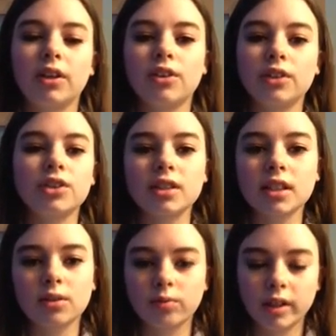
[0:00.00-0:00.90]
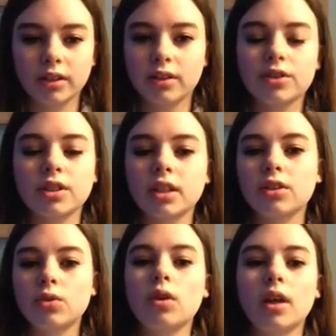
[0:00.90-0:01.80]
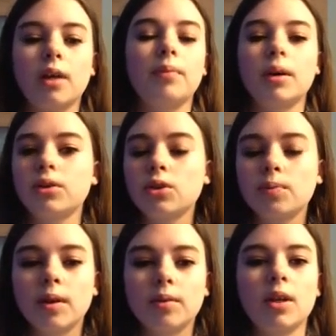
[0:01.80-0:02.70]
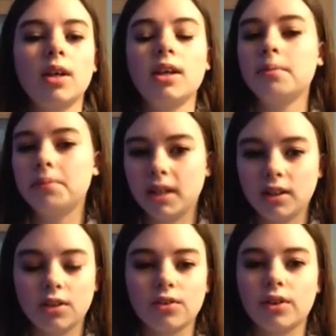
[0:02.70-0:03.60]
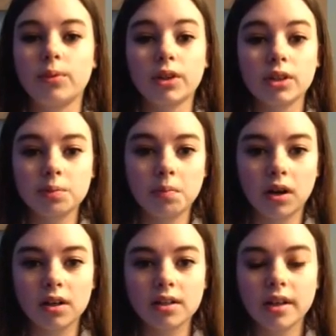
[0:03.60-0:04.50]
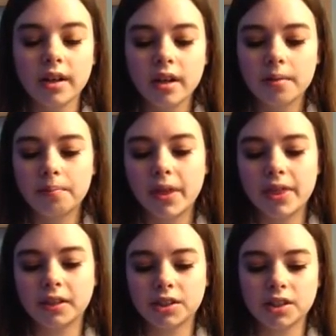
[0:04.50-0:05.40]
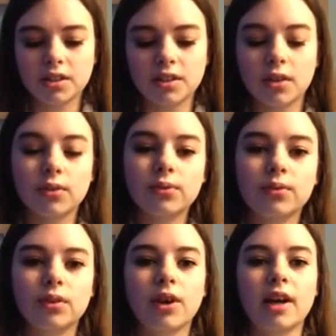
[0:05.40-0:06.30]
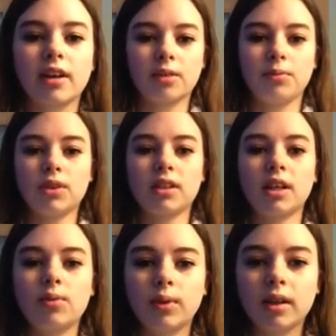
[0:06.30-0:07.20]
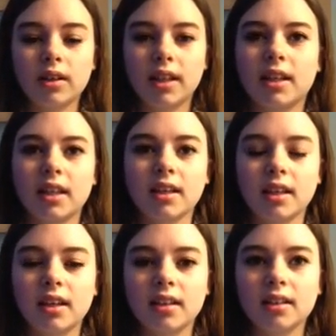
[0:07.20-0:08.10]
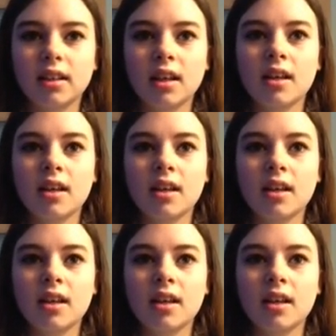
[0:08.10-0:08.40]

You know, they're just like a human being. You know, they're really smart, but they just don't know how to communicate well, and they can't